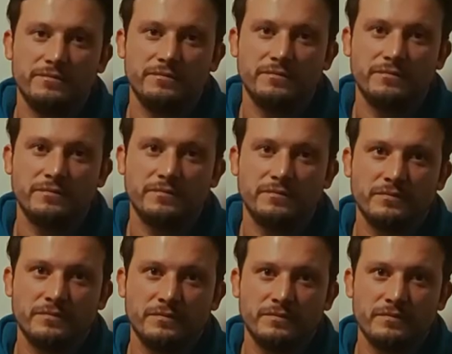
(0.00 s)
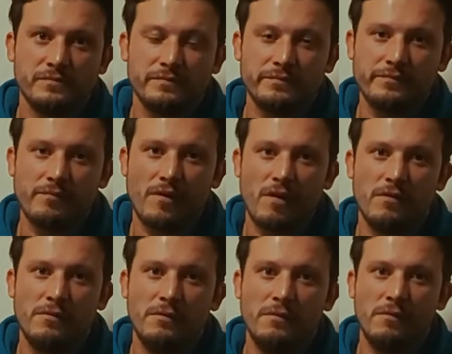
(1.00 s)
And looking at the team tonight,
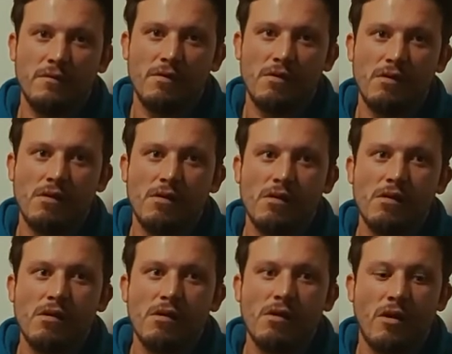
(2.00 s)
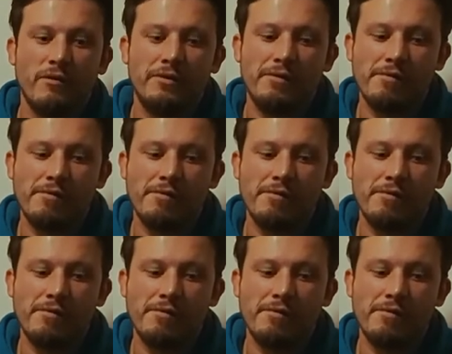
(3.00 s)
obviously there was a couple of changes.